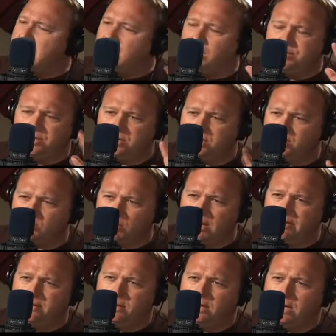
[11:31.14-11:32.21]
Palast, this is
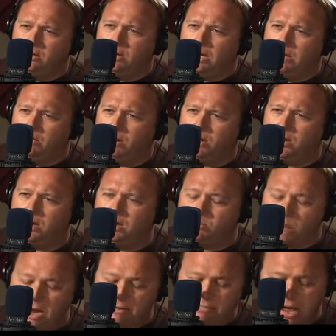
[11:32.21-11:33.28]
riveting. Well, we're going to come
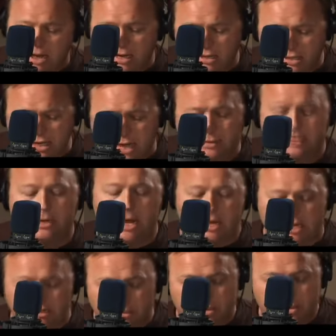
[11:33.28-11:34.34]
right back. He's got the
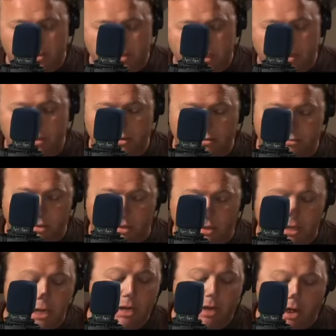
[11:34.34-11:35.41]
documents. It's in the new
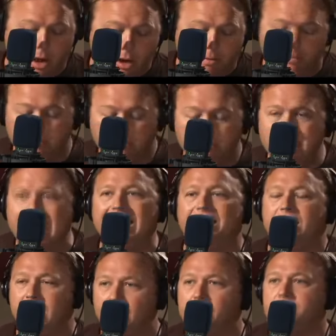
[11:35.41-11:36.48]
book, Armed
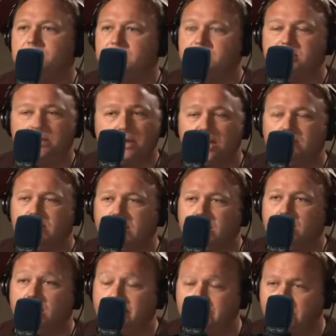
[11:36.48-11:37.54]
Madhouse. It's going to be a
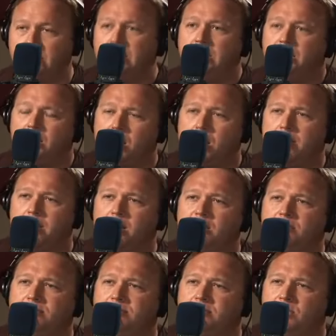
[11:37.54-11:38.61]
good one. Already on
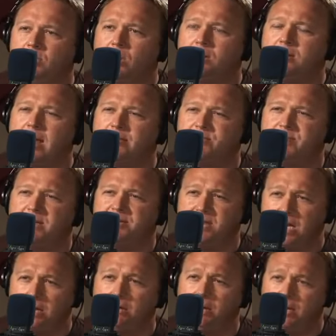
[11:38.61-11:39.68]
the New York Times
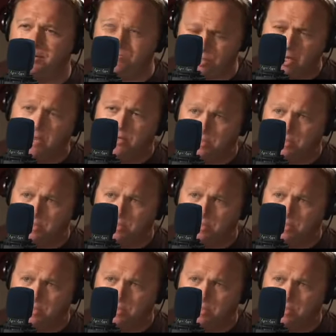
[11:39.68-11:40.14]
bestseller list.